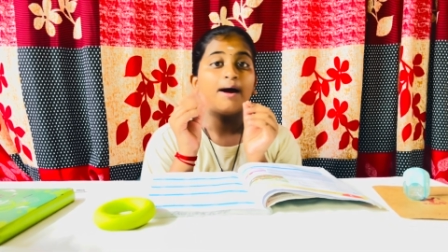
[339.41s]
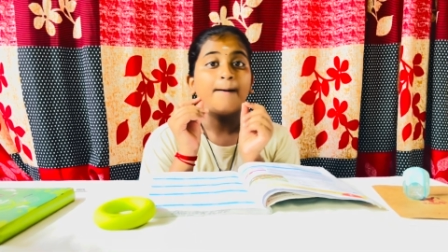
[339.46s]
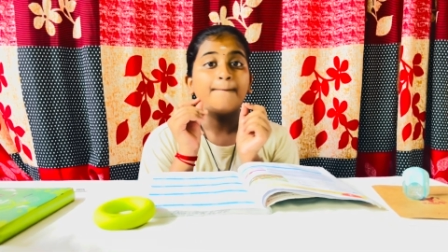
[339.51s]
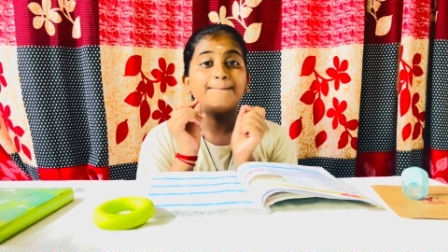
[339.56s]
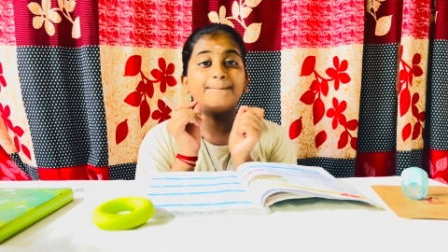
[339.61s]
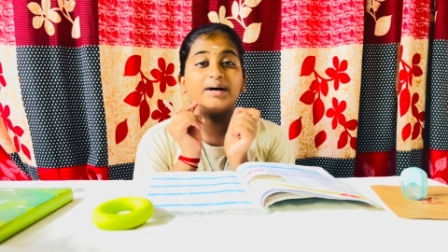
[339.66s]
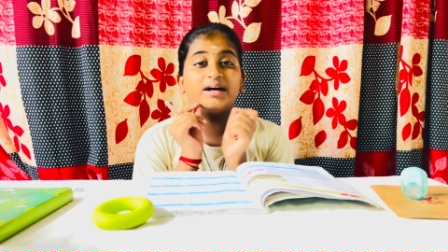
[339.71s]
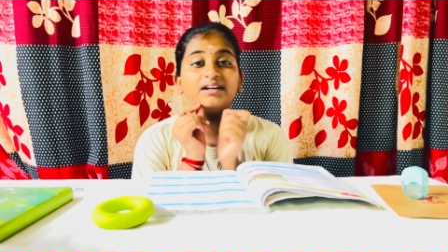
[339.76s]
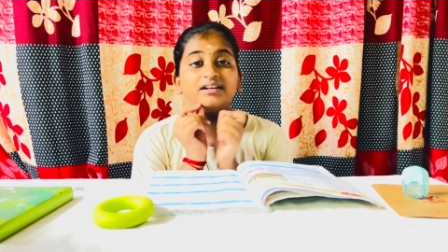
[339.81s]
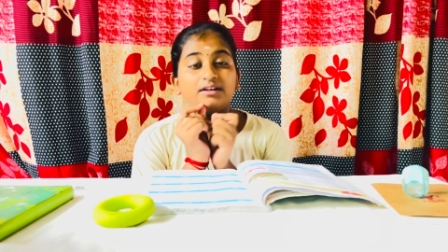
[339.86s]

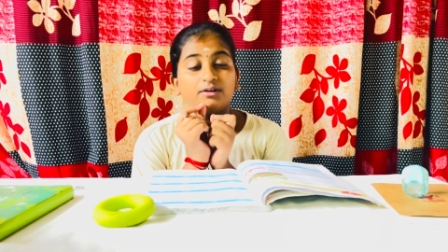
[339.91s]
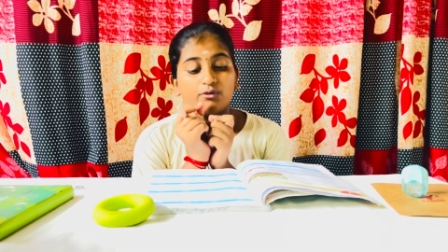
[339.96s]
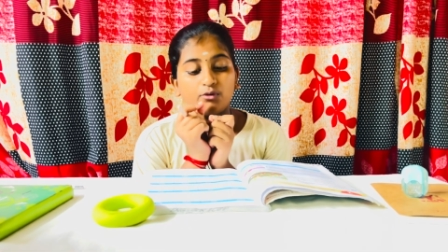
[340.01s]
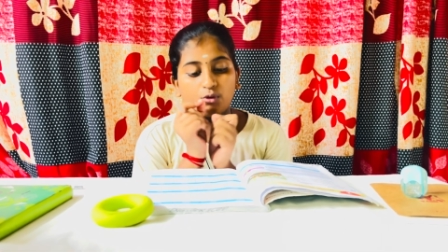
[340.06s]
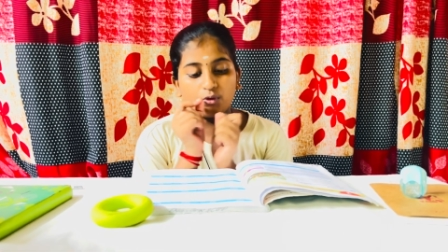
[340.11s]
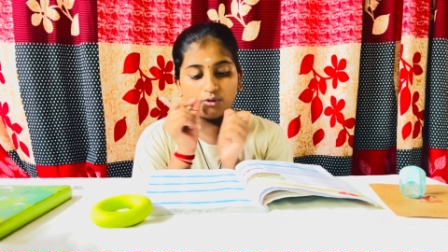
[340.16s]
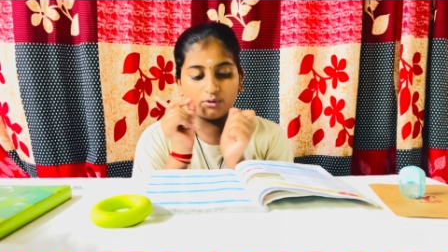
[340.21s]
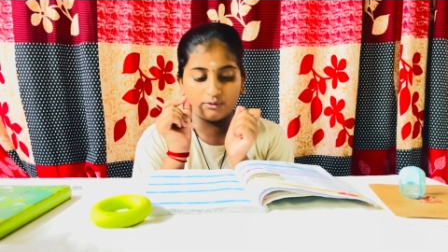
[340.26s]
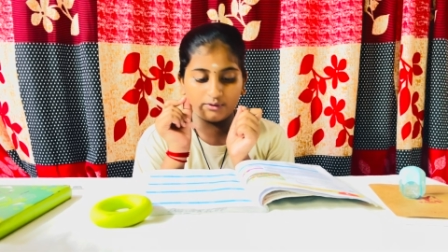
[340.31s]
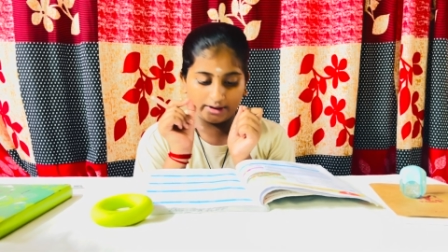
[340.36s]
but
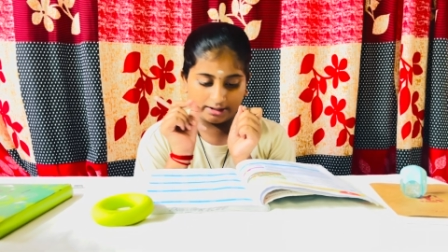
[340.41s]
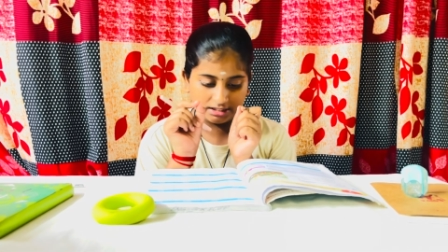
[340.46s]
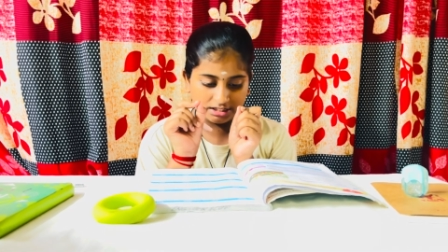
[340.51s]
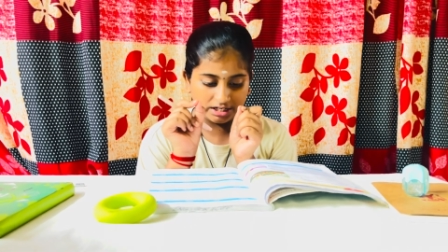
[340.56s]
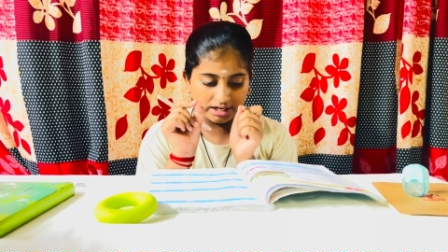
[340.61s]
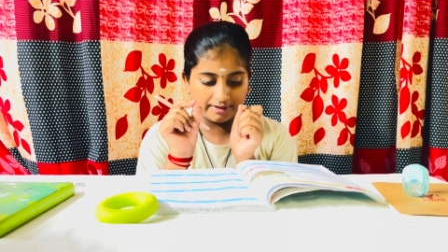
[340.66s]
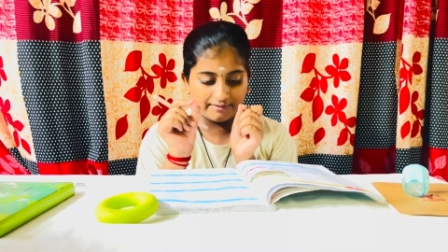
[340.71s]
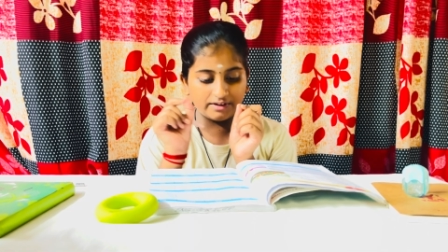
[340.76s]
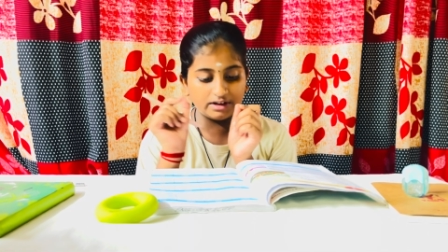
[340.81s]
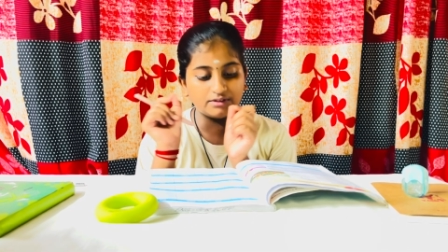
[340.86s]

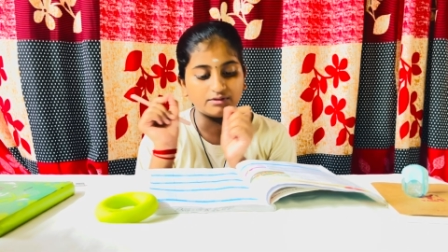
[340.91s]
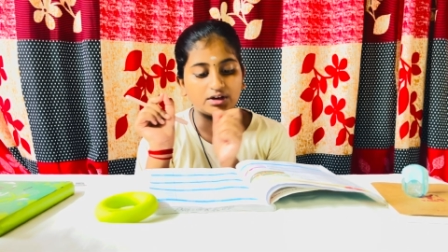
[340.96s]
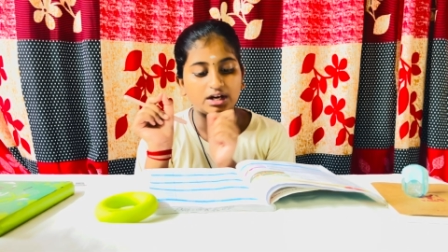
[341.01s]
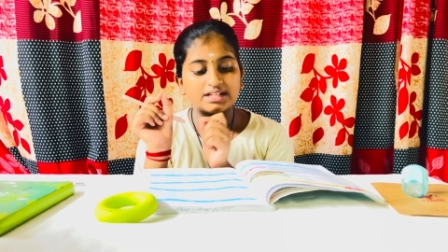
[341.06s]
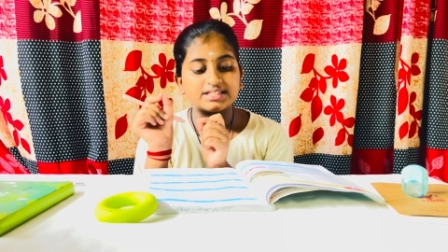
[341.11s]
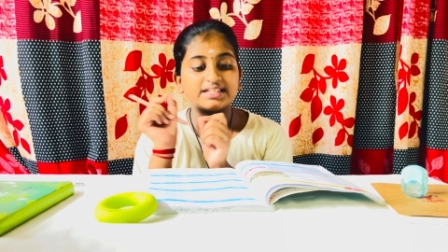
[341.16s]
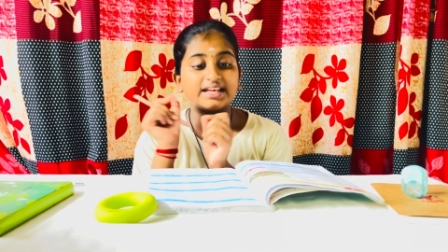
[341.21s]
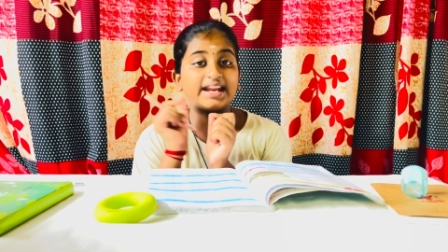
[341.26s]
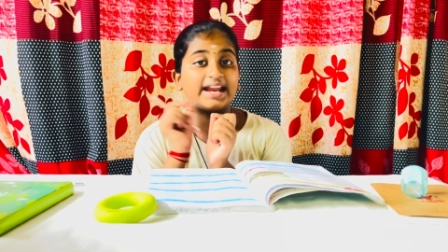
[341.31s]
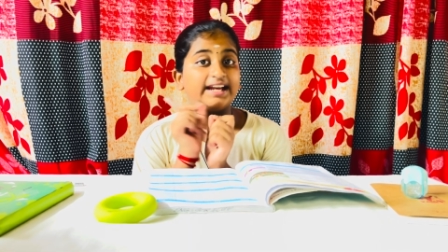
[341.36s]
whichever
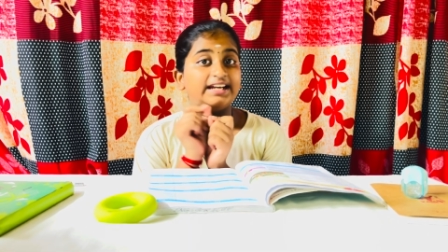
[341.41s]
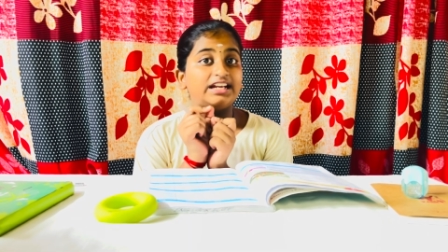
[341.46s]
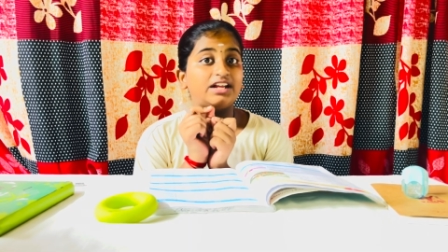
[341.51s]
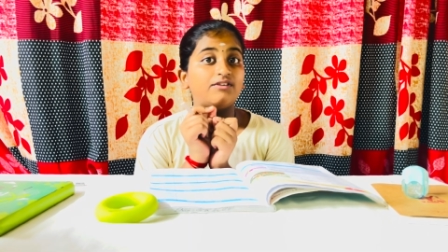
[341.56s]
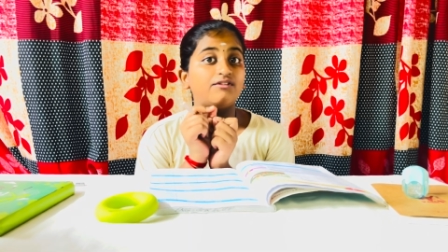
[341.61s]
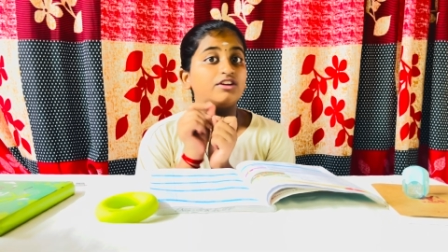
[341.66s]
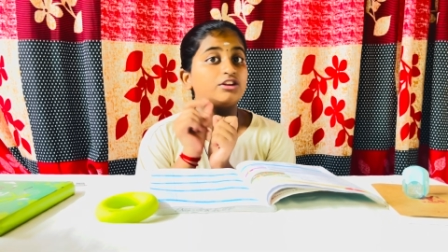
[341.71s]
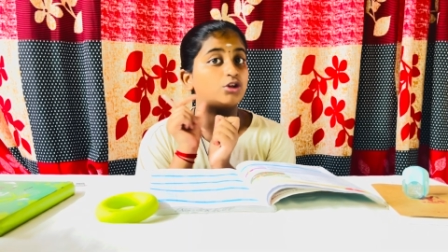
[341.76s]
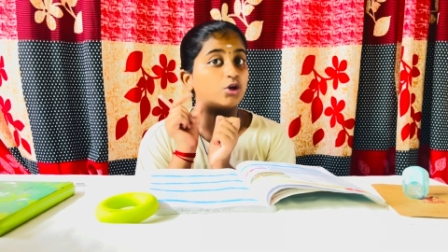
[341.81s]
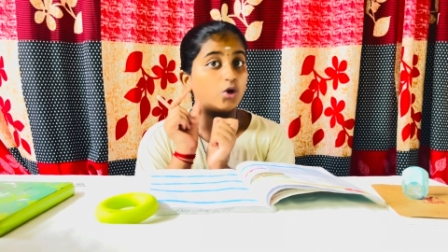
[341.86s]
words are ending
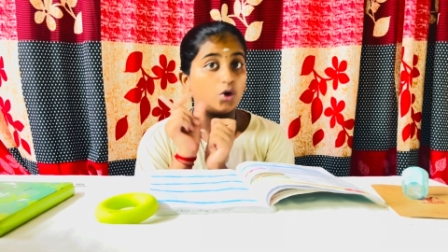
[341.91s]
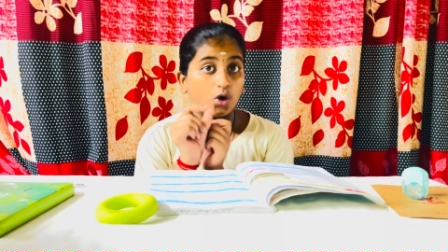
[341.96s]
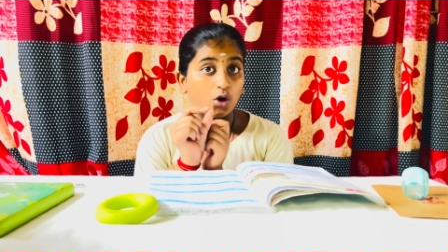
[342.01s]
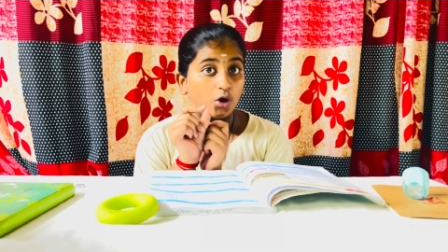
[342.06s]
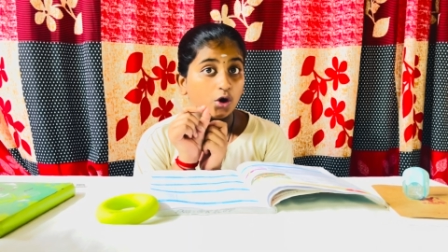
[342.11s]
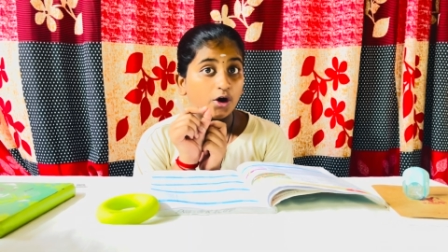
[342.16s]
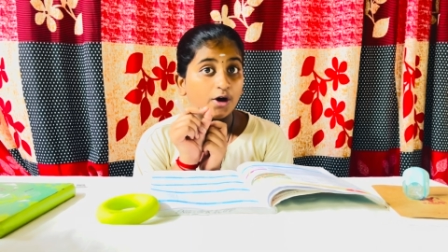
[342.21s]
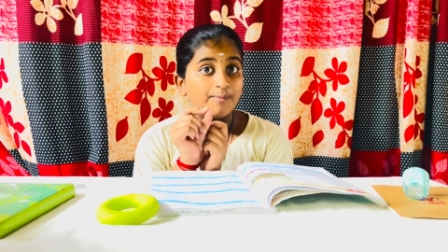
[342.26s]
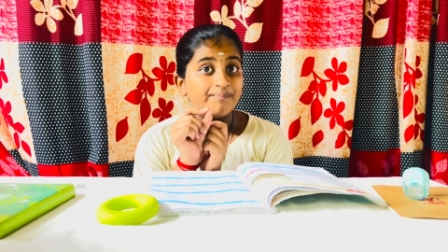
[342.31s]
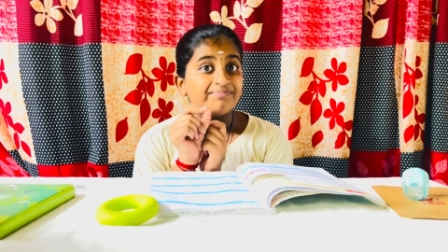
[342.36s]
with
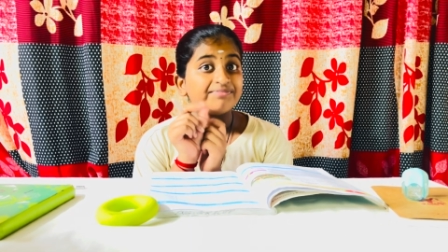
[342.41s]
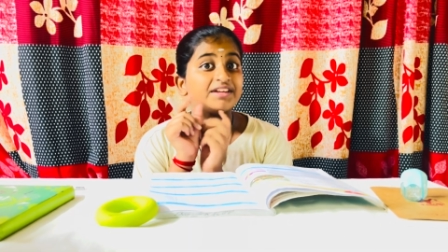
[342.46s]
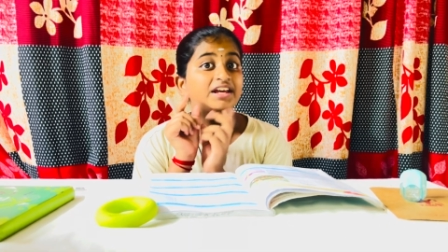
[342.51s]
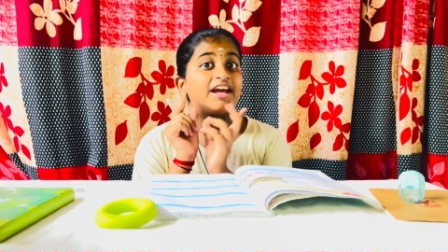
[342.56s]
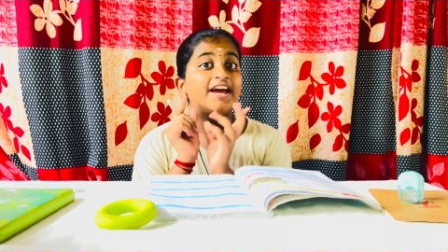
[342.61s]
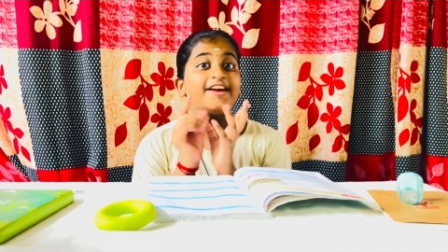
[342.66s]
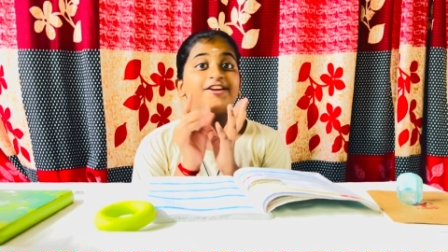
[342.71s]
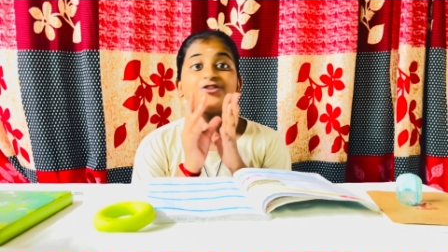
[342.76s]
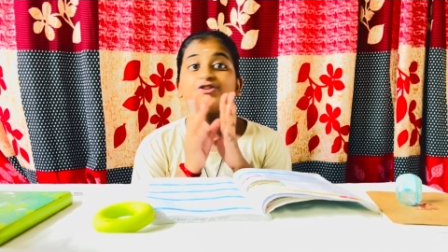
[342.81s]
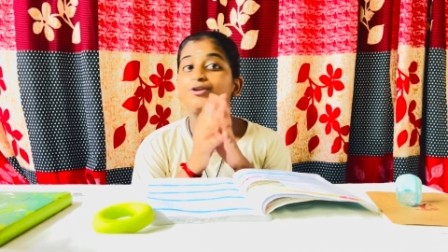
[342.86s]
O,
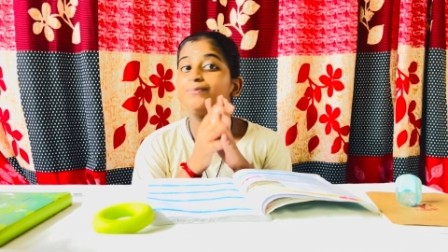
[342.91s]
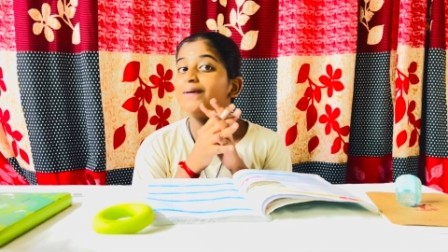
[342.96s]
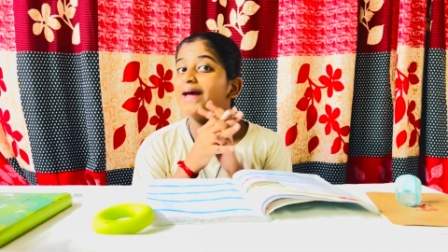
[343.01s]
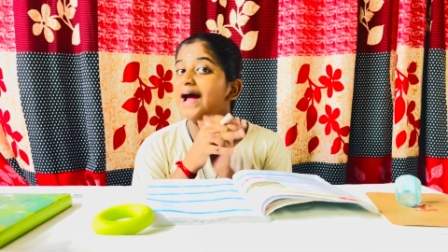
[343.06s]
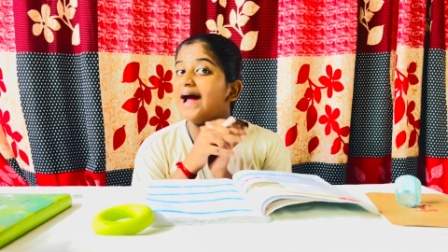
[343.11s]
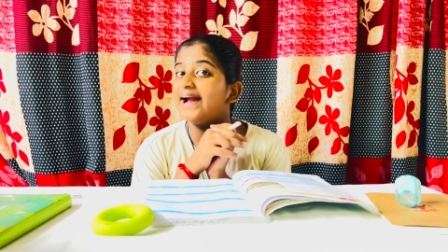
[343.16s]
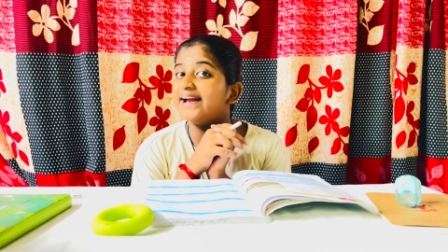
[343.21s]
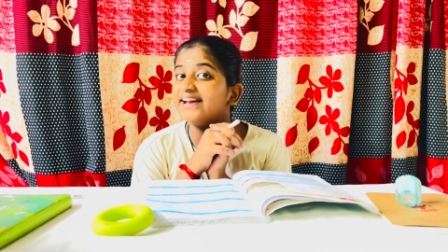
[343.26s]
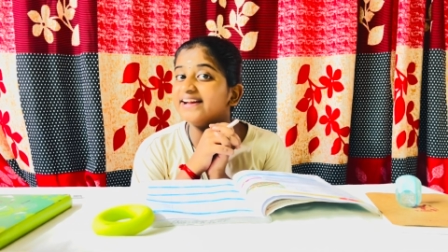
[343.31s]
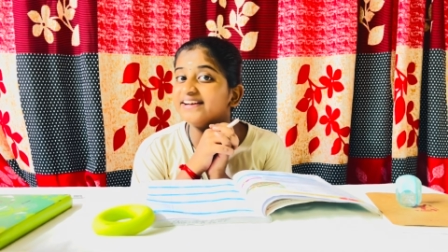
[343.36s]
it should be
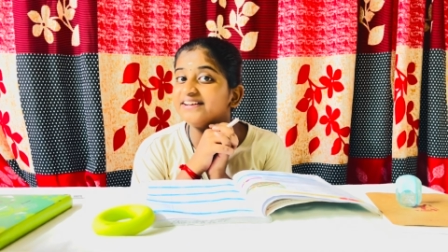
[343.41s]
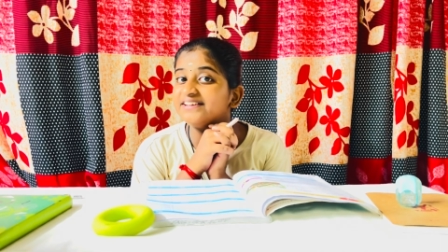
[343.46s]
added